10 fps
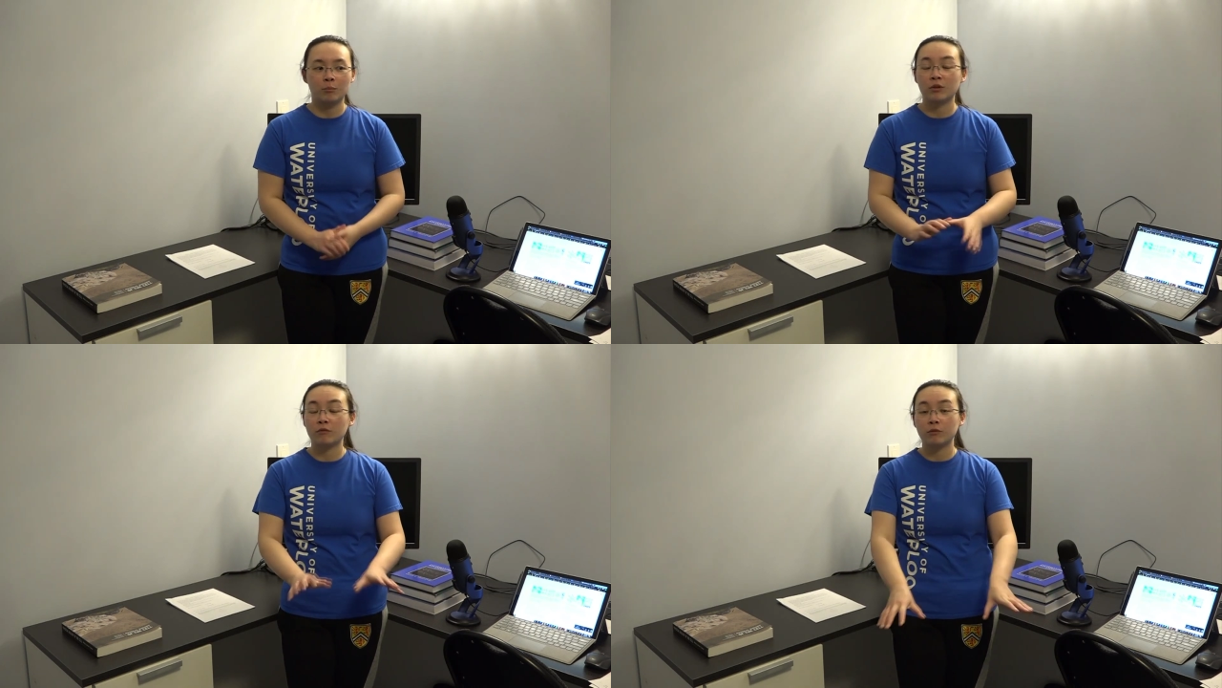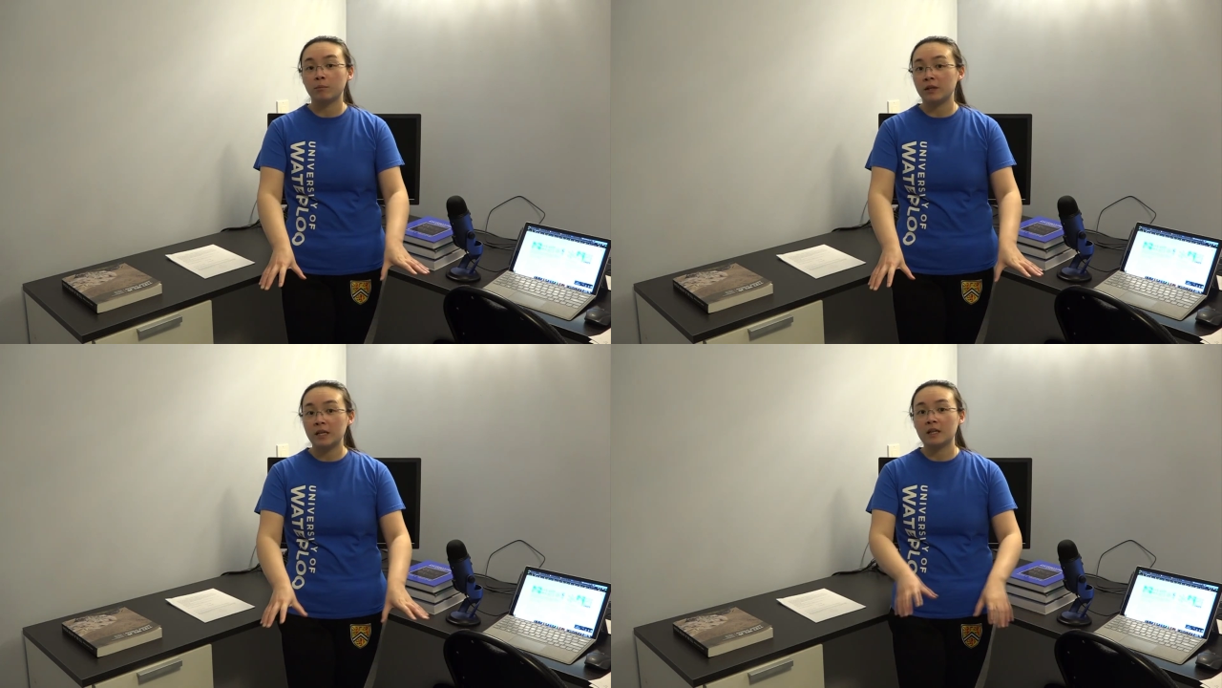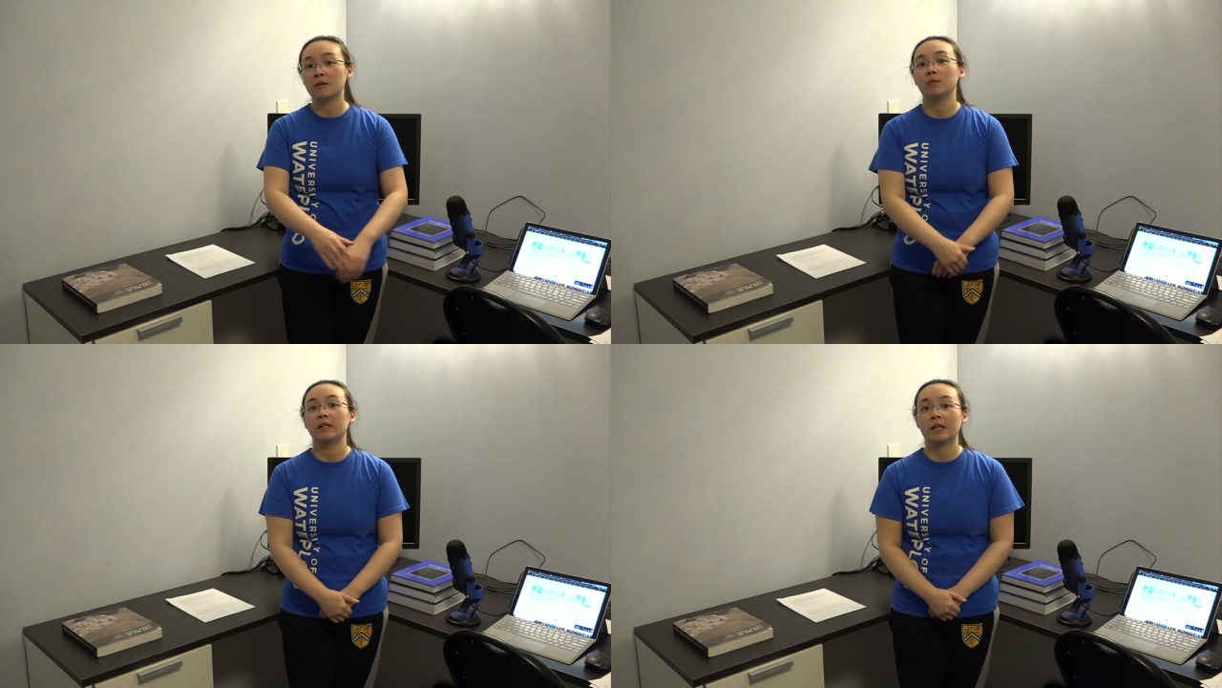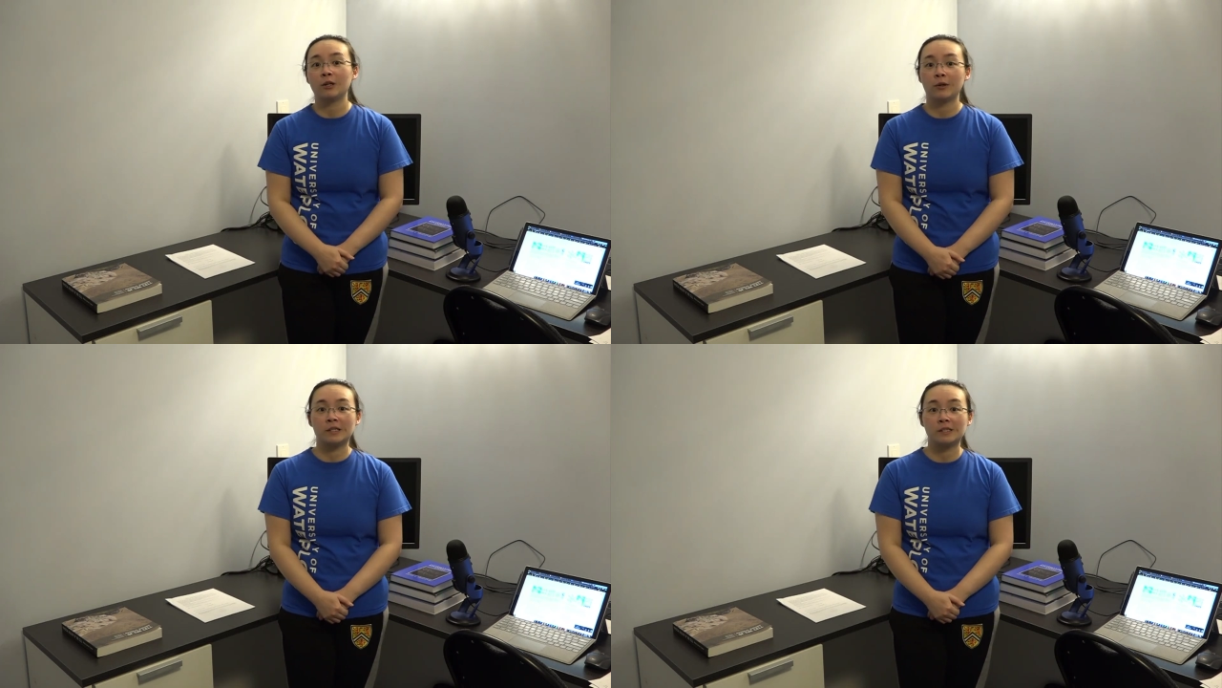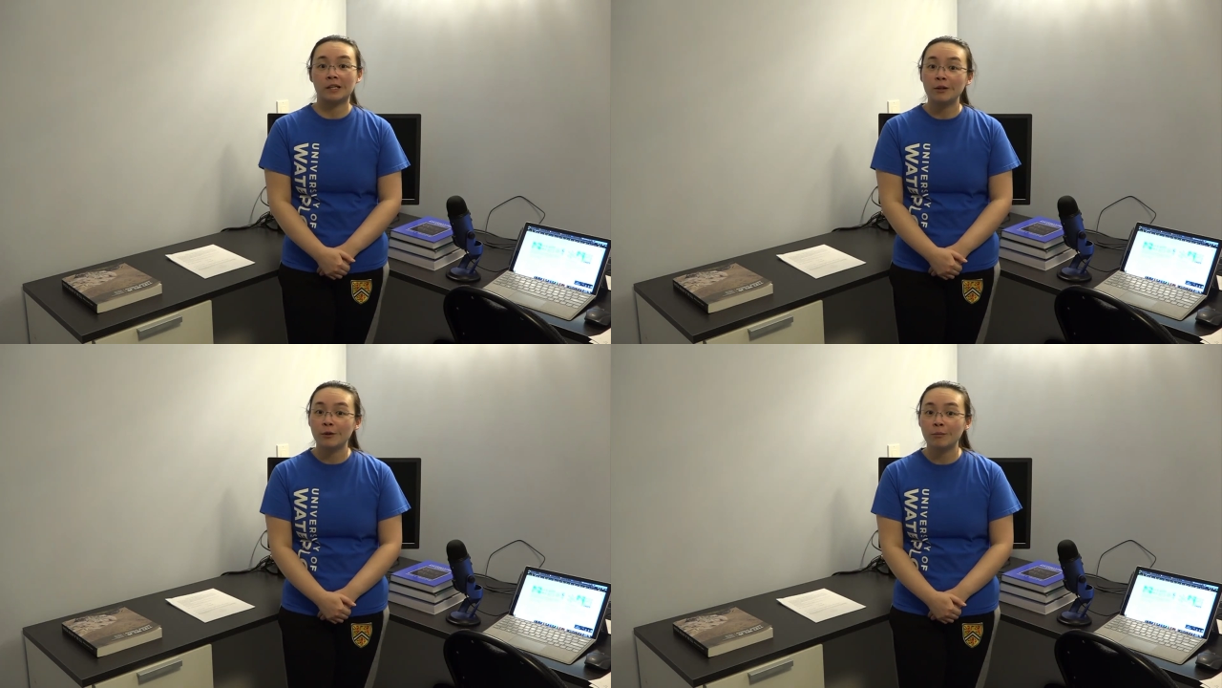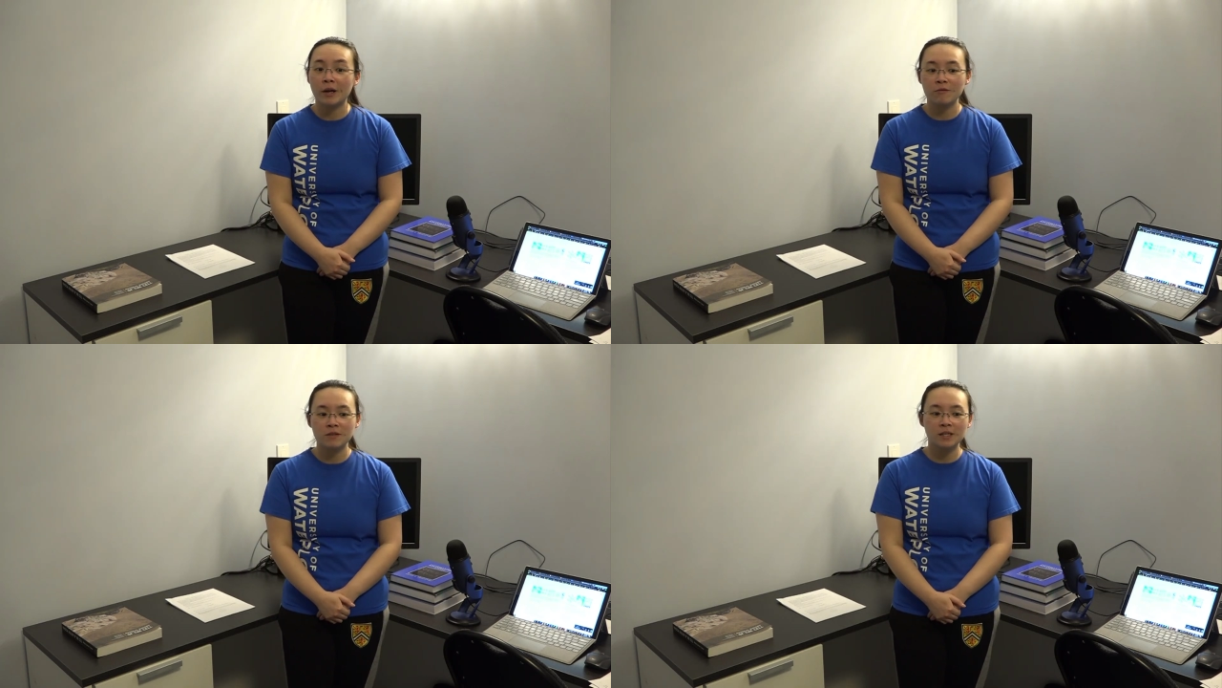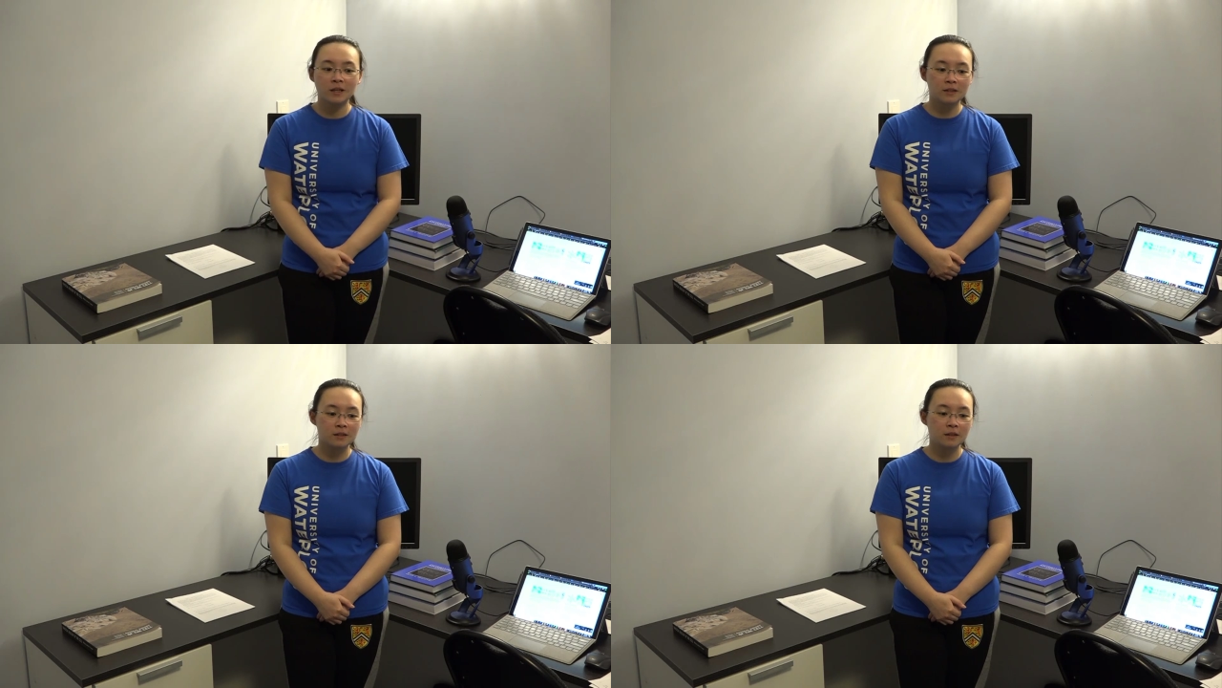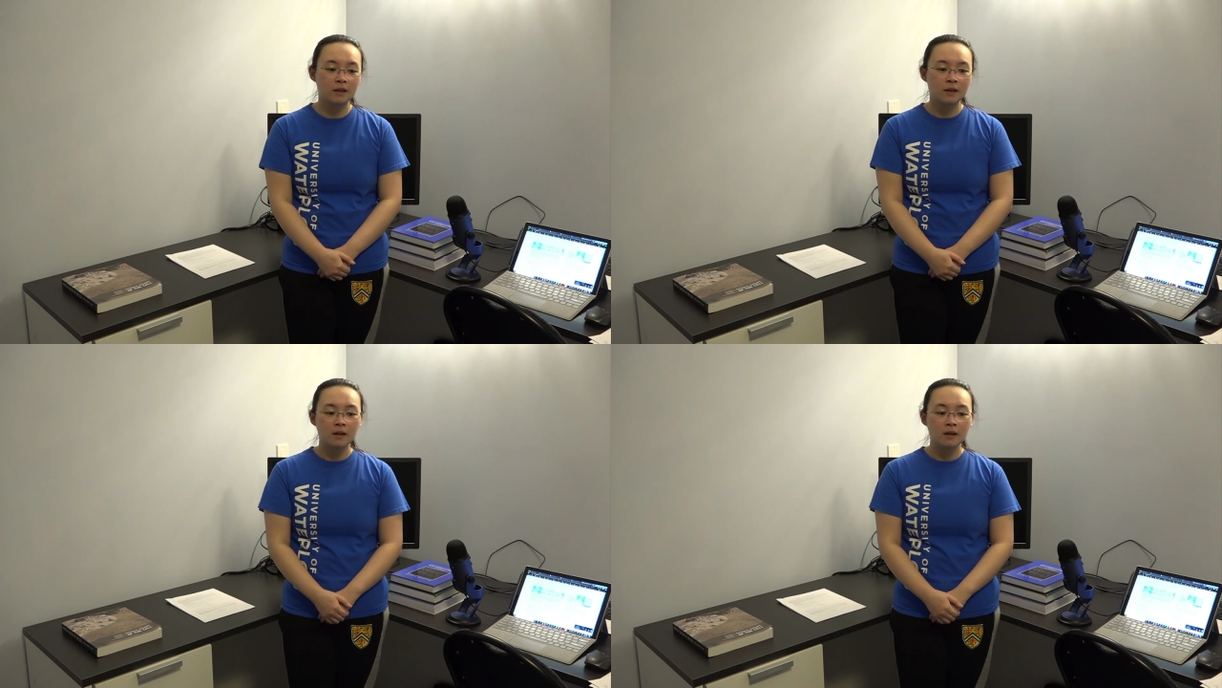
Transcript: preferably molecular and cellular biophysics.